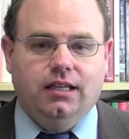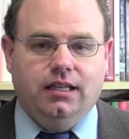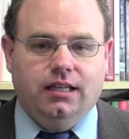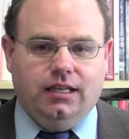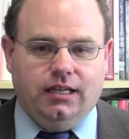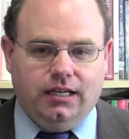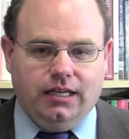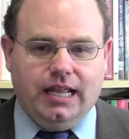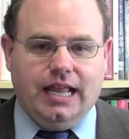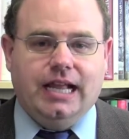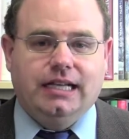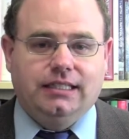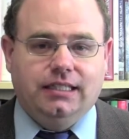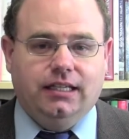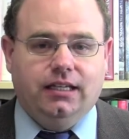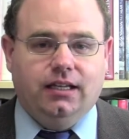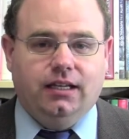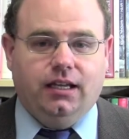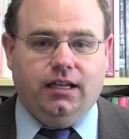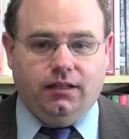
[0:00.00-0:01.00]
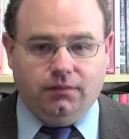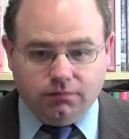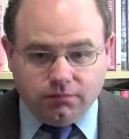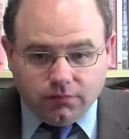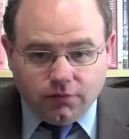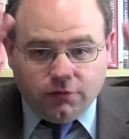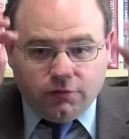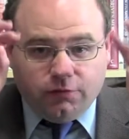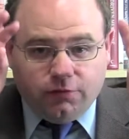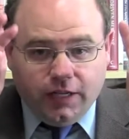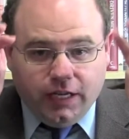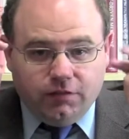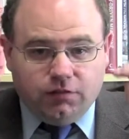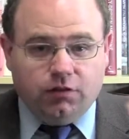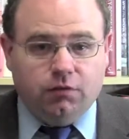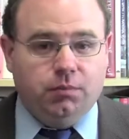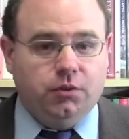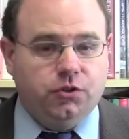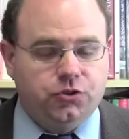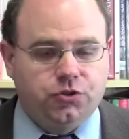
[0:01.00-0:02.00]
in enacting a
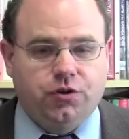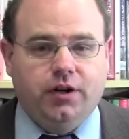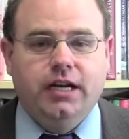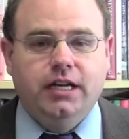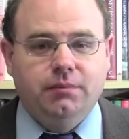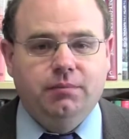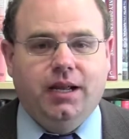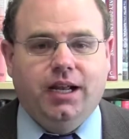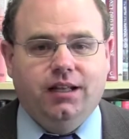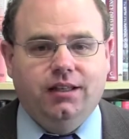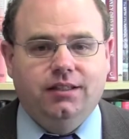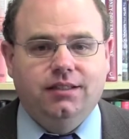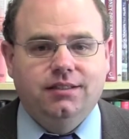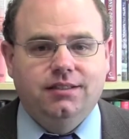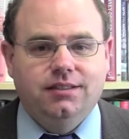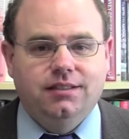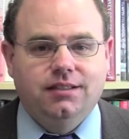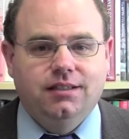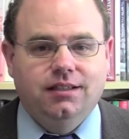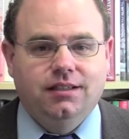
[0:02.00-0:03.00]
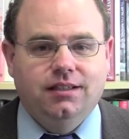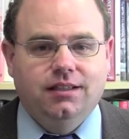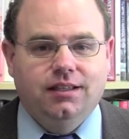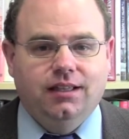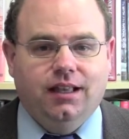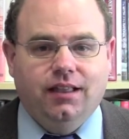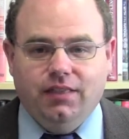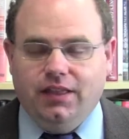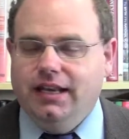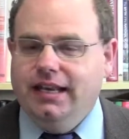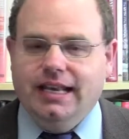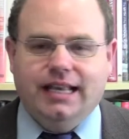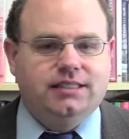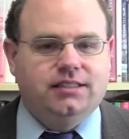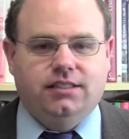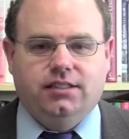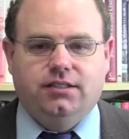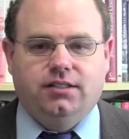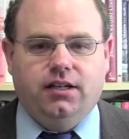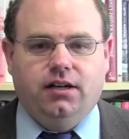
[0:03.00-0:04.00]
favorable trade balance, then
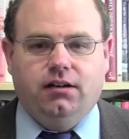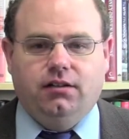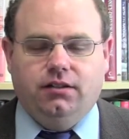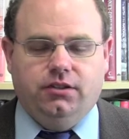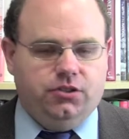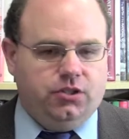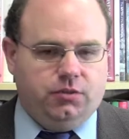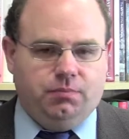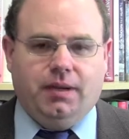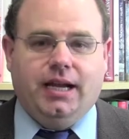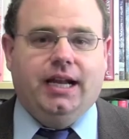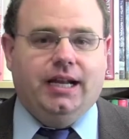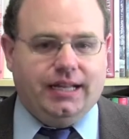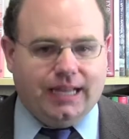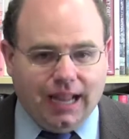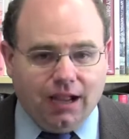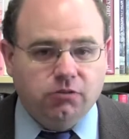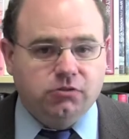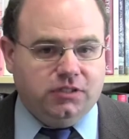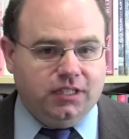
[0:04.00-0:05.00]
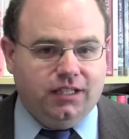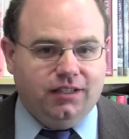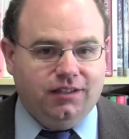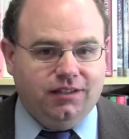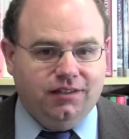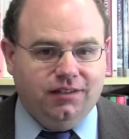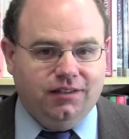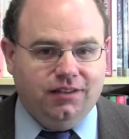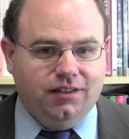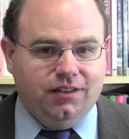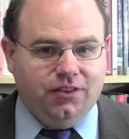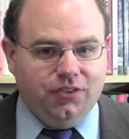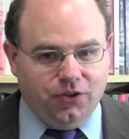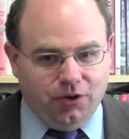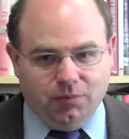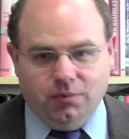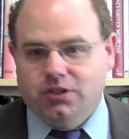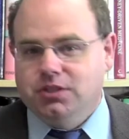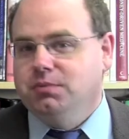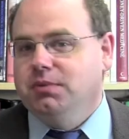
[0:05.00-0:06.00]
necessarily, just by accounting,
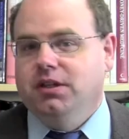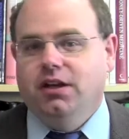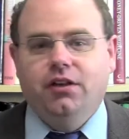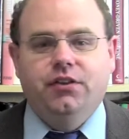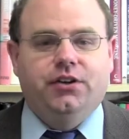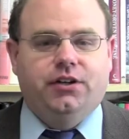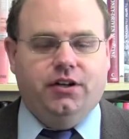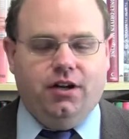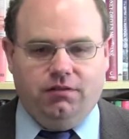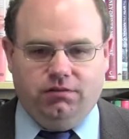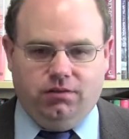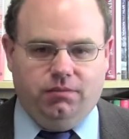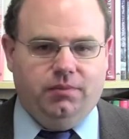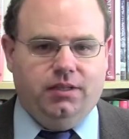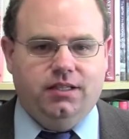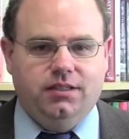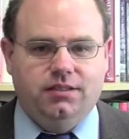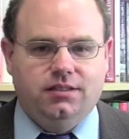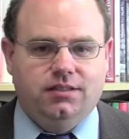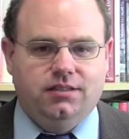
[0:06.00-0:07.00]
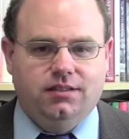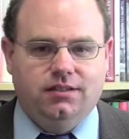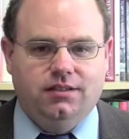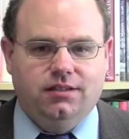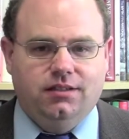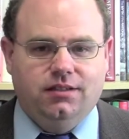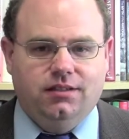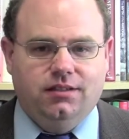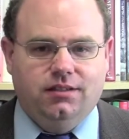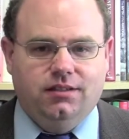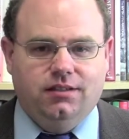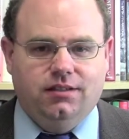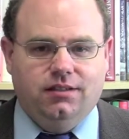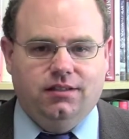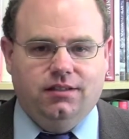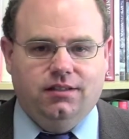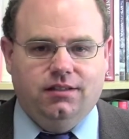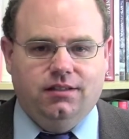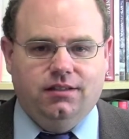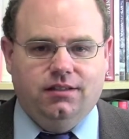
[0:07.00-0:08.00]
there must be other governments
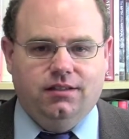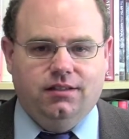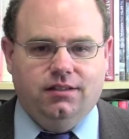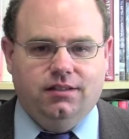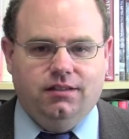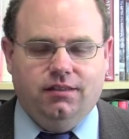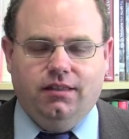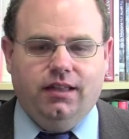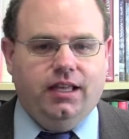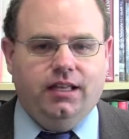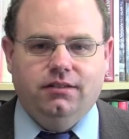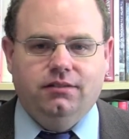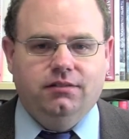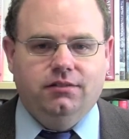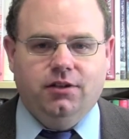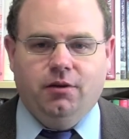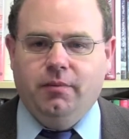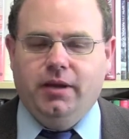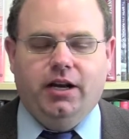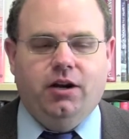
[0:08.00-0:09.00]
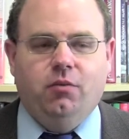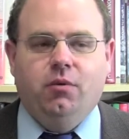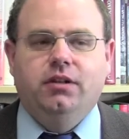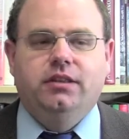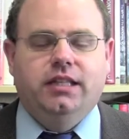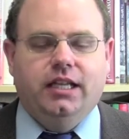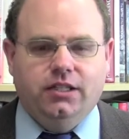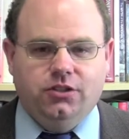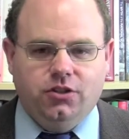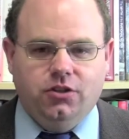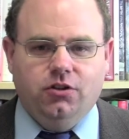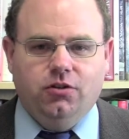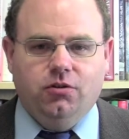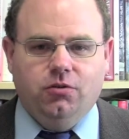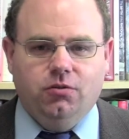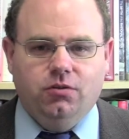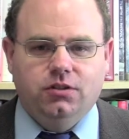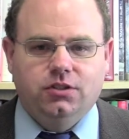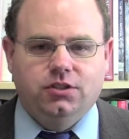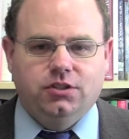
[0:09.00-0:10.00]
that, no matter what they
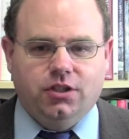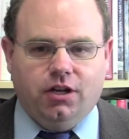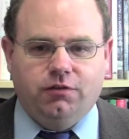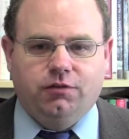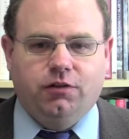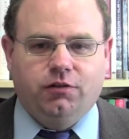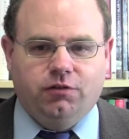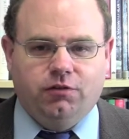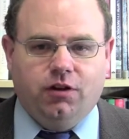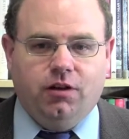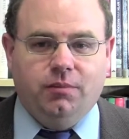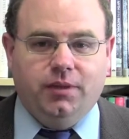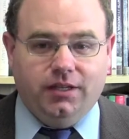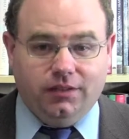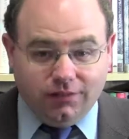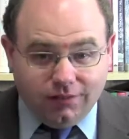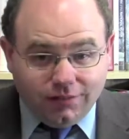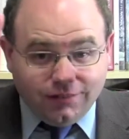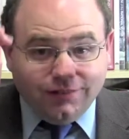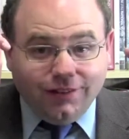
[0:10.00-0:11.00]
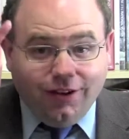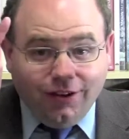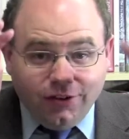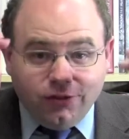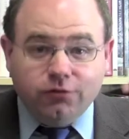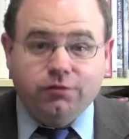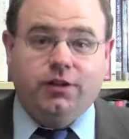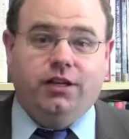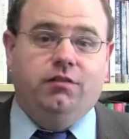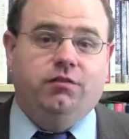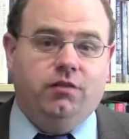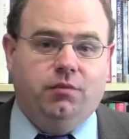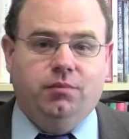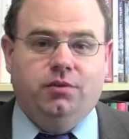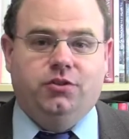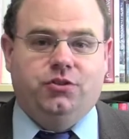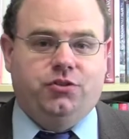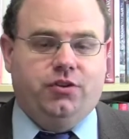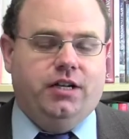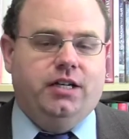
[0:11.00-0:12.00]
do, suffer from an
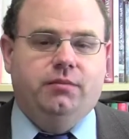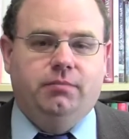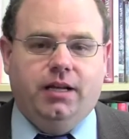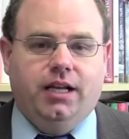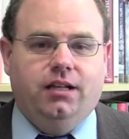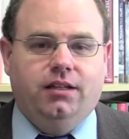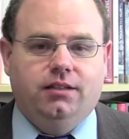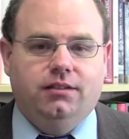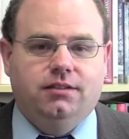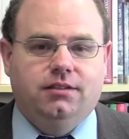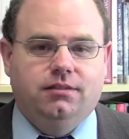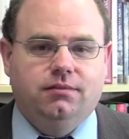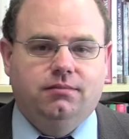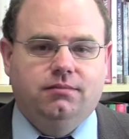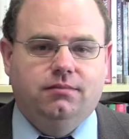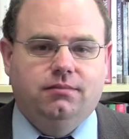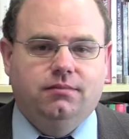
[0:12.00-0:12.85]
unfavorable trade balance.